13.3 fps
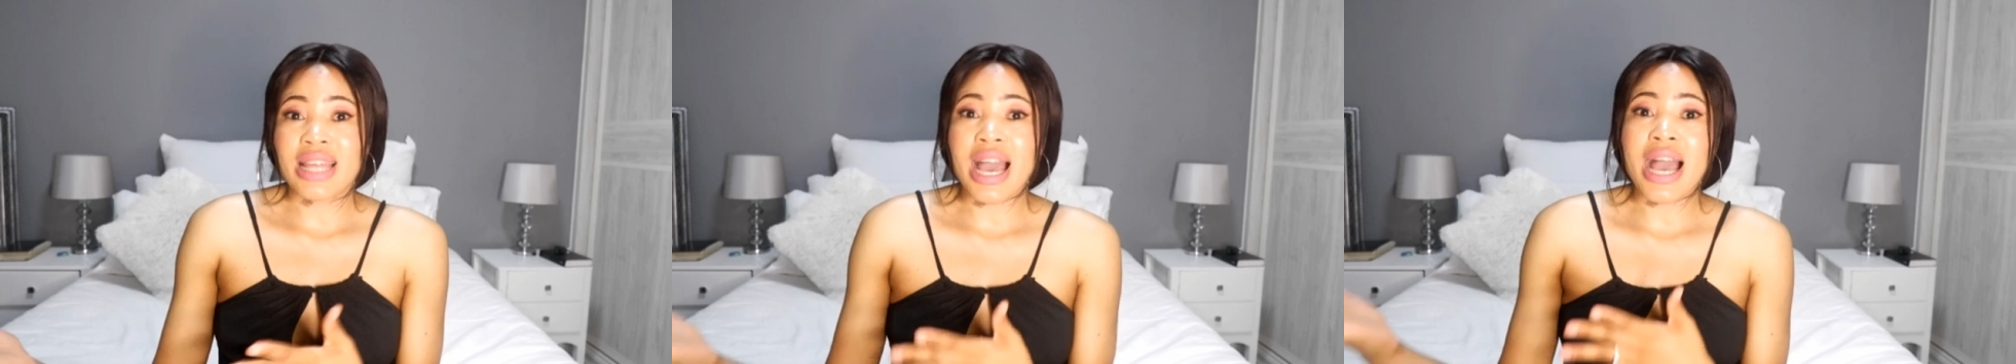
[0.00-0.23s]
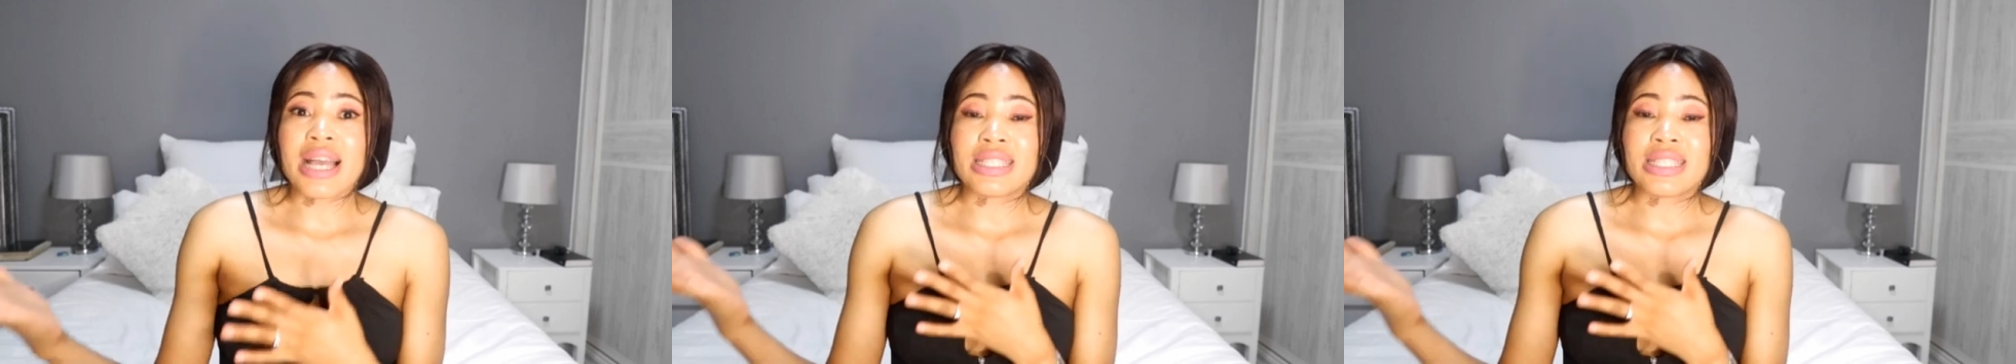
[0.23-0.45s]

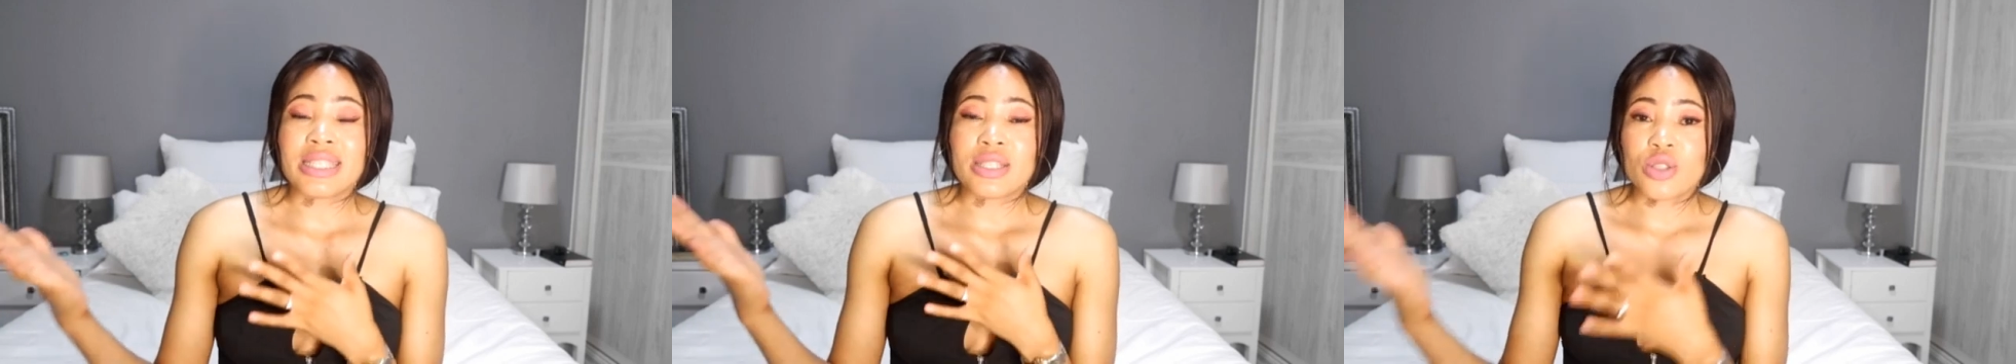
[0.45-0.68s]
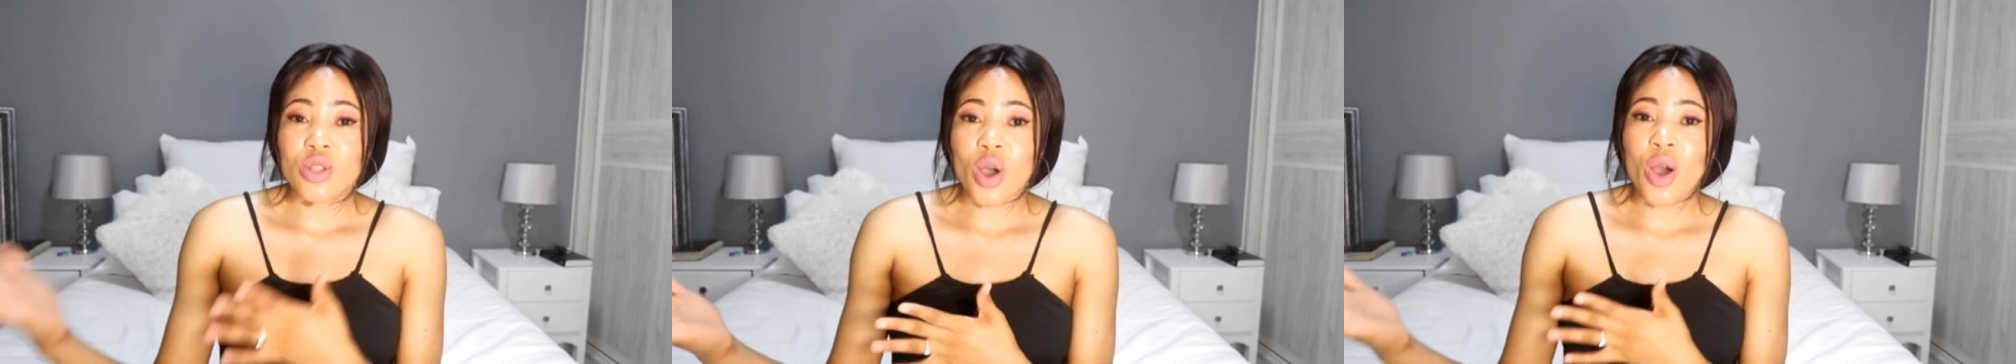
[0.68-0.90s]

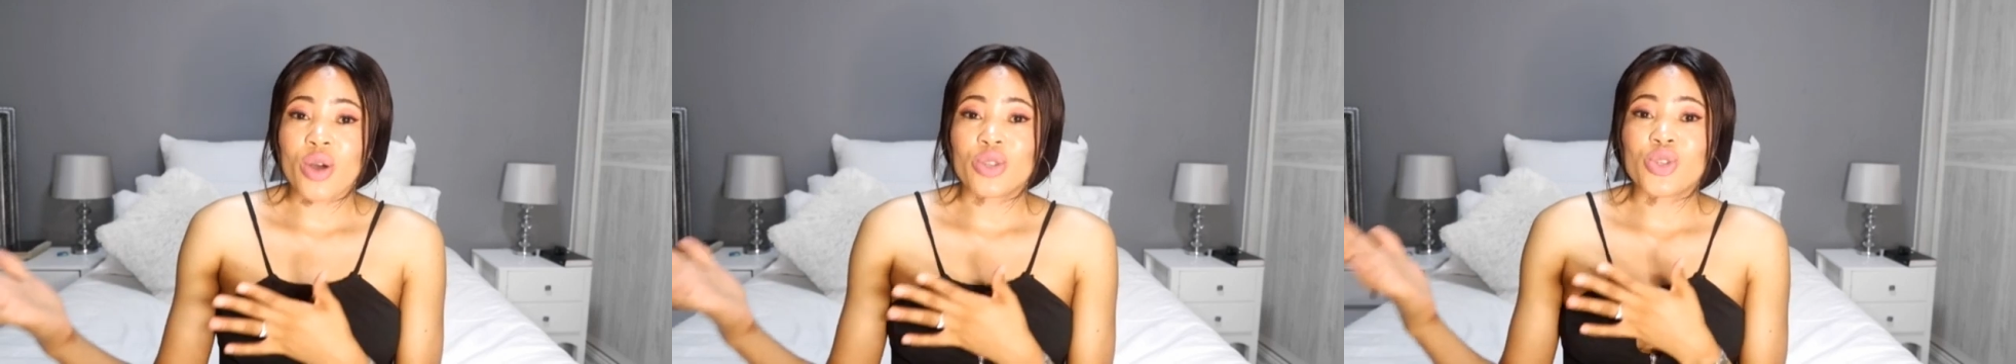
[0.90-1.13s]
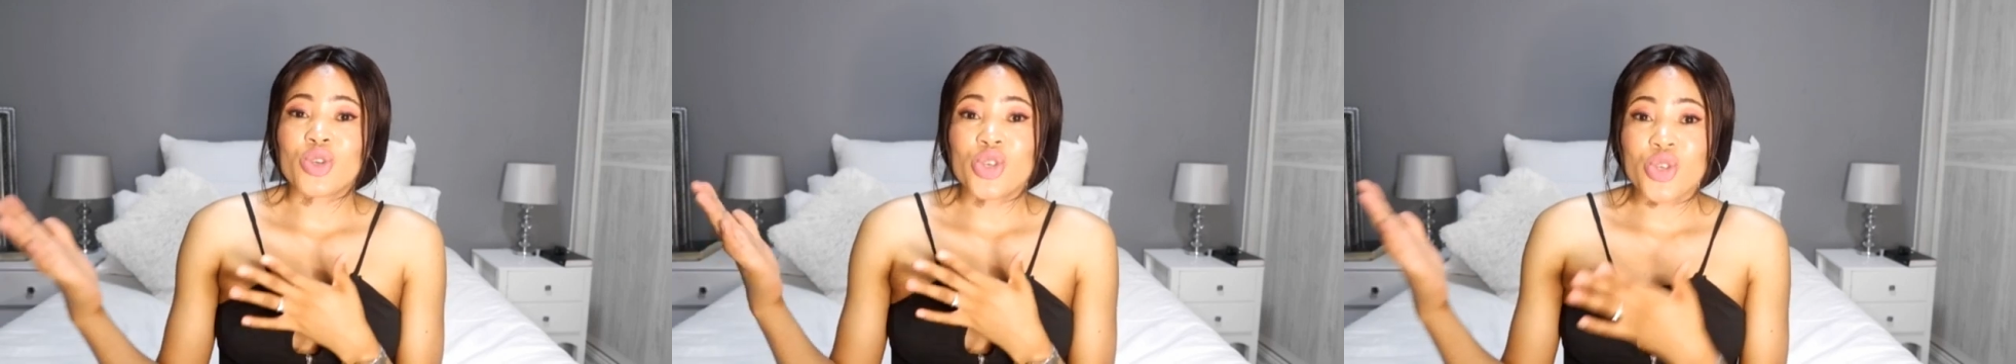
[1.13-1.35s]
that's
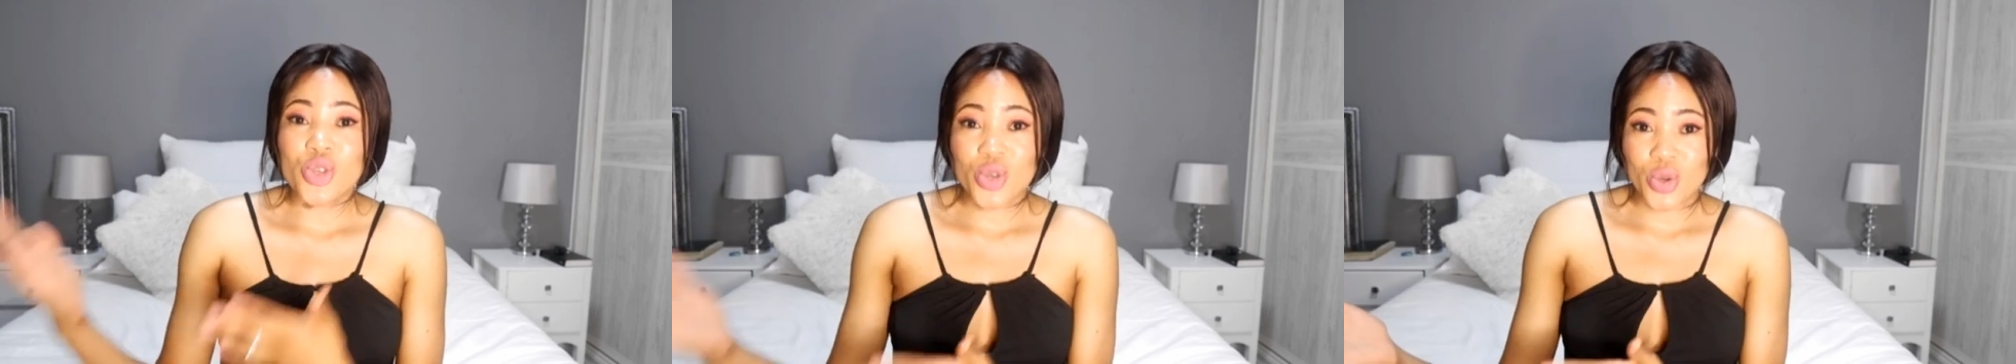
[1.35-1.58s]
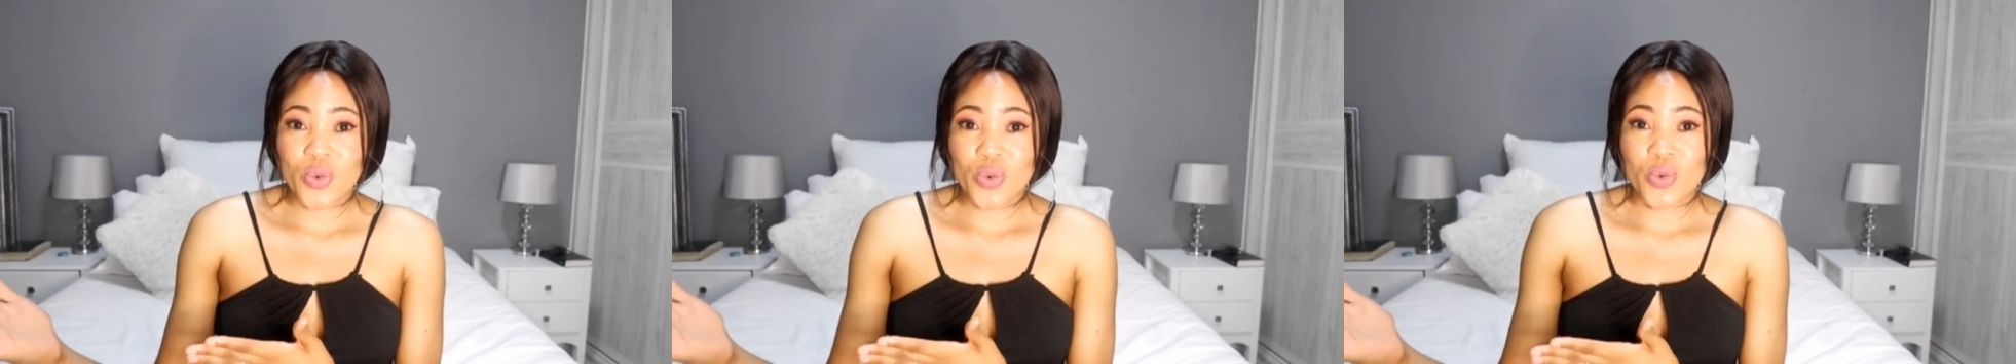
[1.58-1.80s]
not
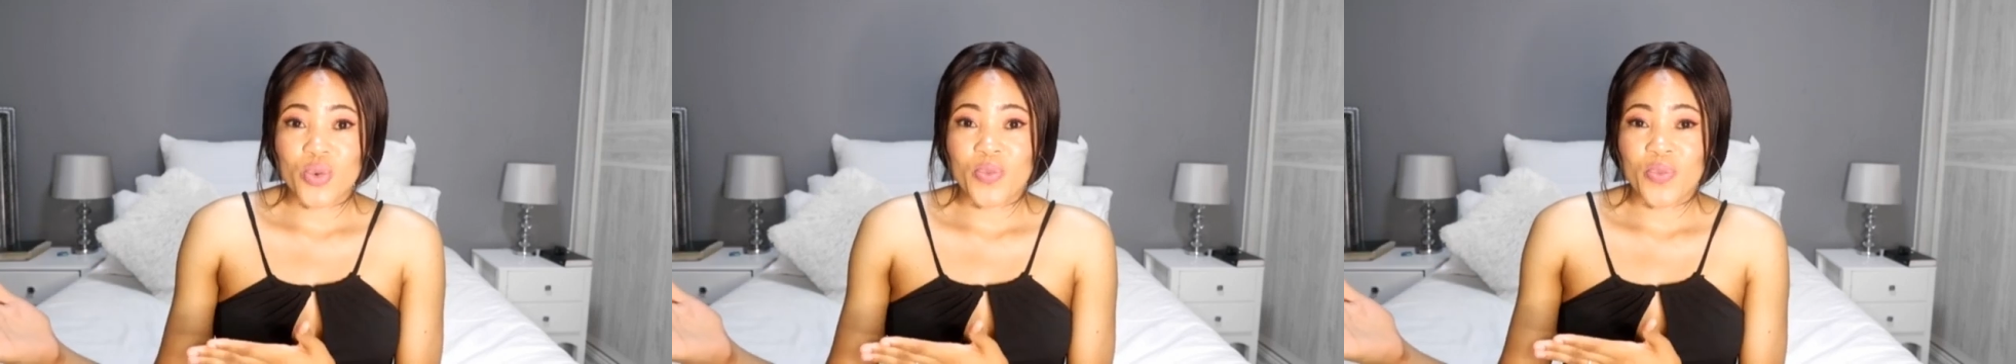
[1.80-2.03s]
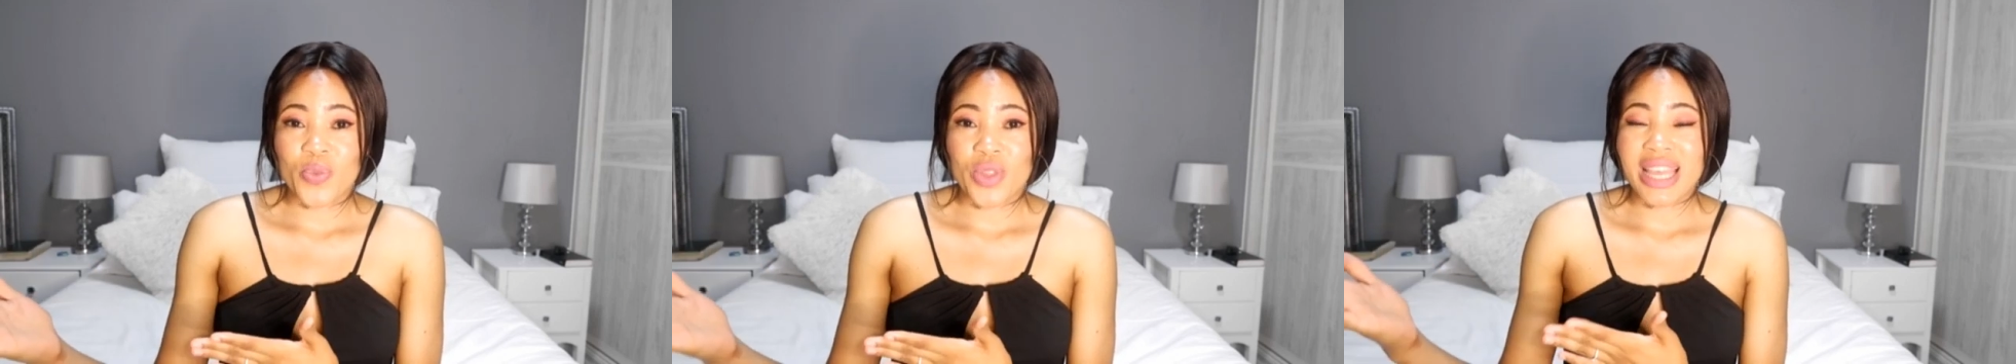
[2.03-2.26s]
you.